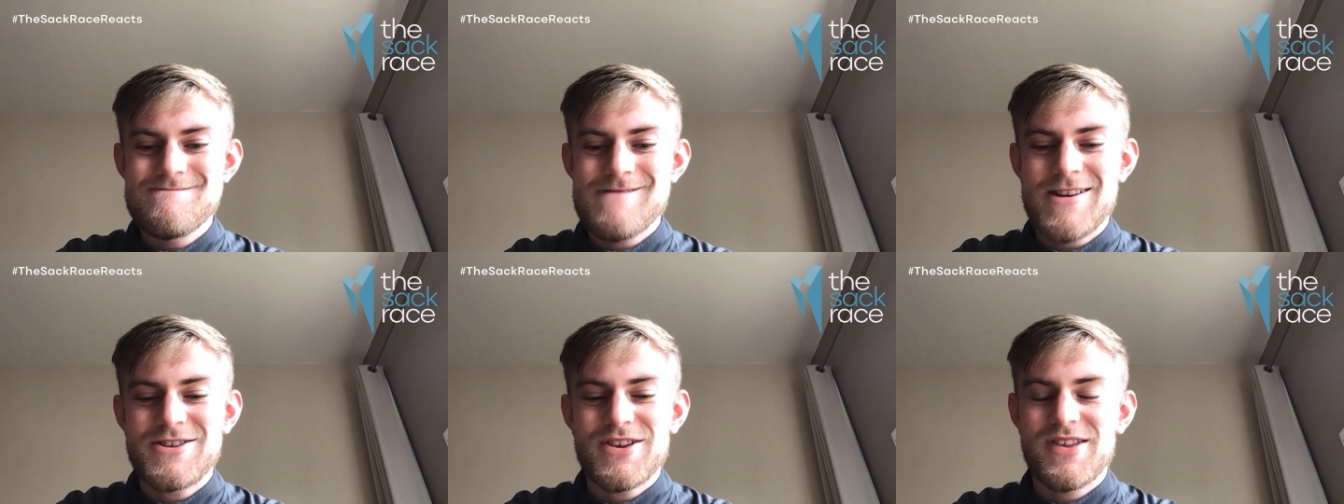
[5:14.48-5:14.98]

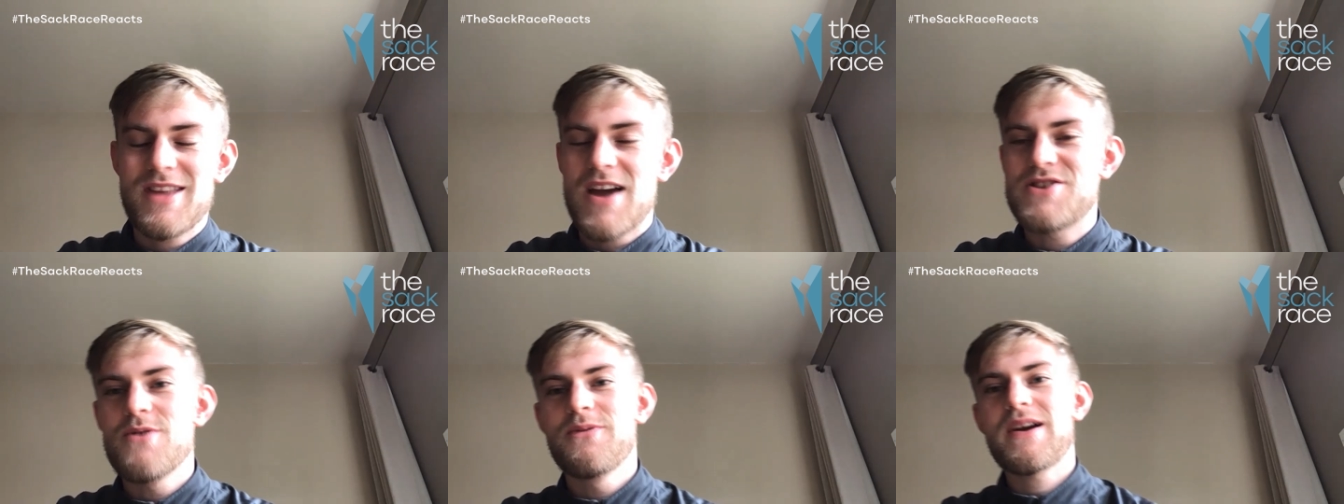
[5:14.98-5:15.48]
I
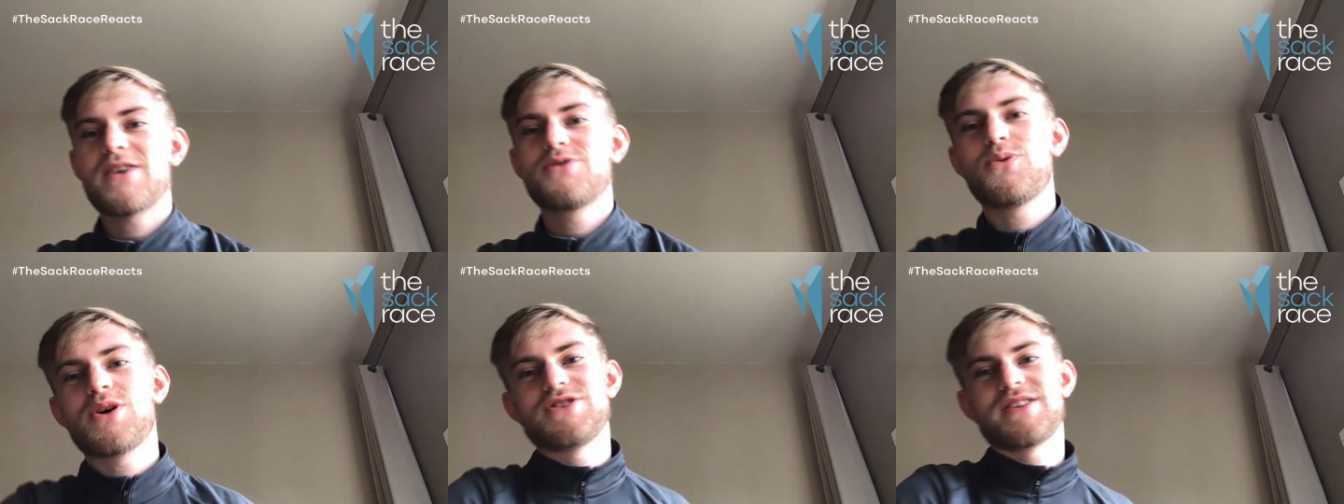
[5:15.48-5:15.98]
don't think I could
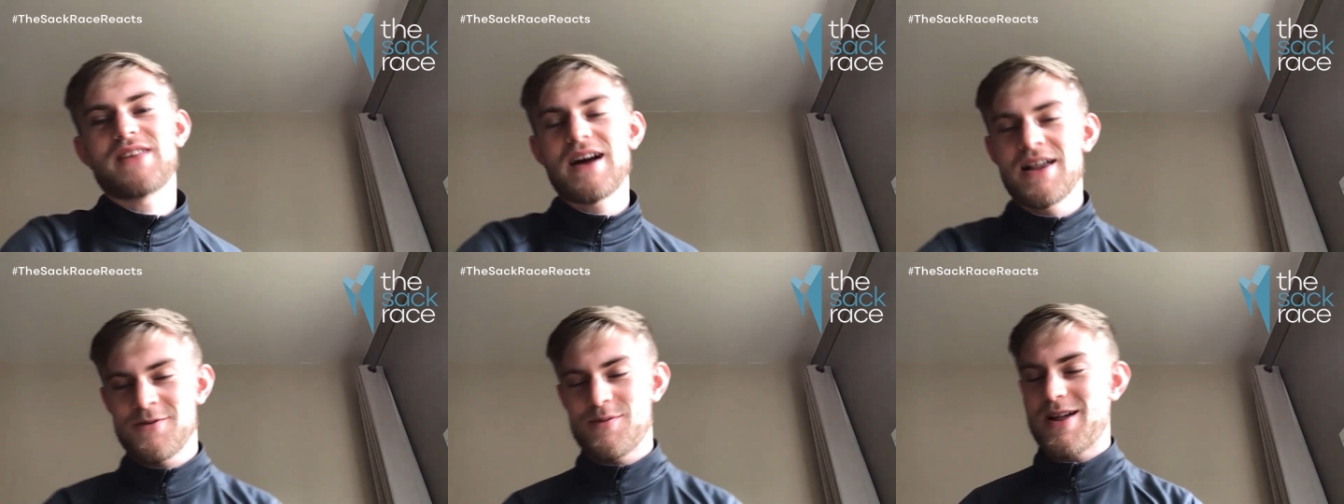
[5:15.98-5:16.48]
watch his
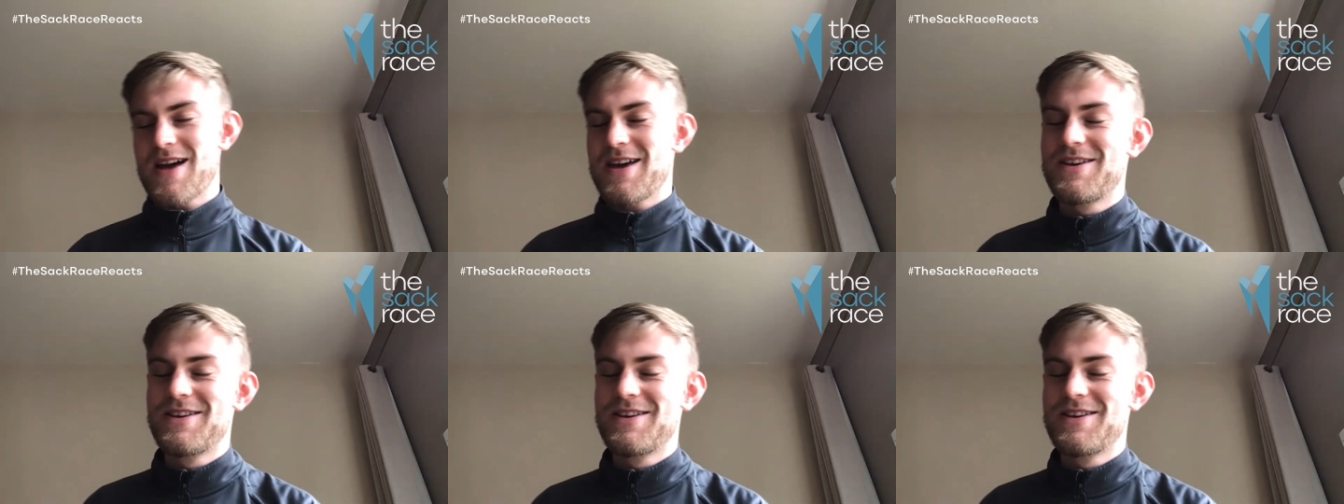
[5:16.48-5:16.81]
style of play.